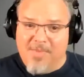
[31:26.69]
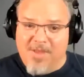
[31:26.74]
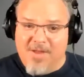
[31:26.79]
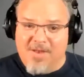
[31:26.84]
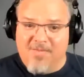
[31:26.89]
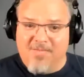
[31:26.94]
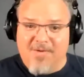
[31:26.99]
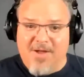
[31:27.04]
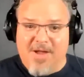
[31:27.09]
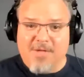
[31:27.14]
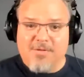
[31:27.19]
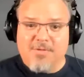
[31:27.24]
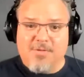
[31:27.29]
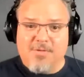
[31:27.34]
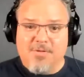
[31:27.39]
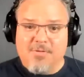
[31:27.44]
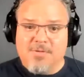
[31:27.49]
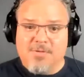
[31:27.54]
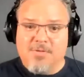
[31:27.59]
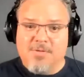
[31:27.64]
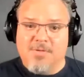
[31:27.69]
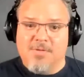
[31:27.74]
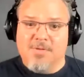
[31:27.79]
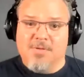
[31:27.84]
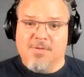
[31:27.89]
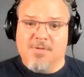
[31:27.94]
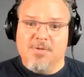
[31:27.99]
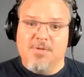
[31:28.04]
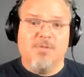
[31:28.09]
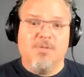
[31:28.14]
manufacturers,
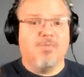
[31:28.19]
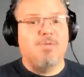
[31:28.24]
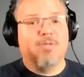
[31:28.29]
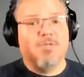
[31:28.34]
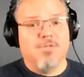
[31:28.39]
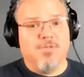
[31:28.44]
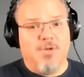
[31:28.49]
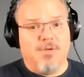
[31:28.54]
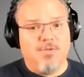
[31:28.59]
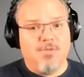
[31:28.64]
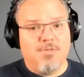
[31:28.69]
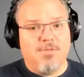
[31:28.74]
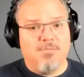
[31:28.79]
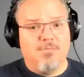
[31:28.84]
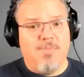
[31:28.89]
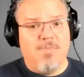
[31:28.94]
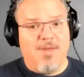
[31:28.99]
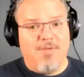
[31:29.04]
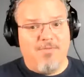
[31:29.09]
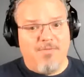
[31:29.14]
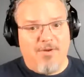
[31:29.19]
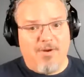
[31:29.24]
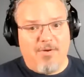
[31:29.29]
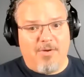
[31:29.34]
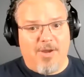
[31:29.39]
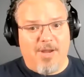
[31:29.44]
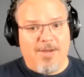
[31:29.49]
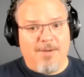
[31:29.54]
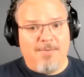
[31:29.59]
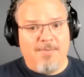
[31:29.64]
your results may
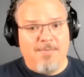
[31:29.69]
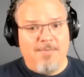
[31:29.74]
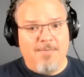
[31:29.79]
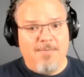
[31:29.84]
vary.